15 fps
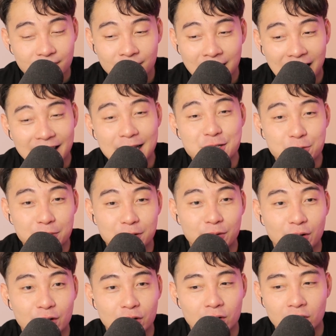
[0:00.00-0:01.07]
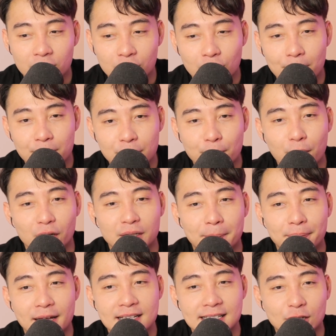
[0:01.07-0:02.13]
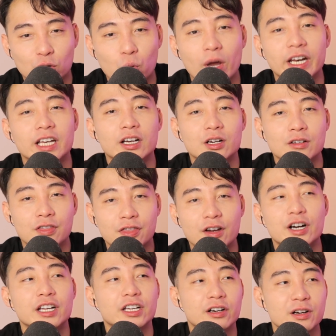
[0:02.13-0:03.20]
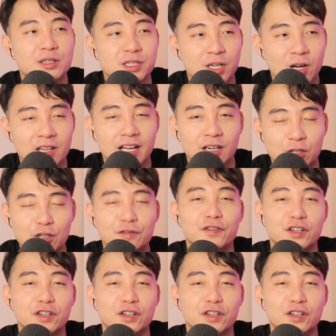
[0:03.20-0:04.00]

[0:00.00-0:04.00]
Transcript: Unless you bought the place like 20 or 30 years ago, then good for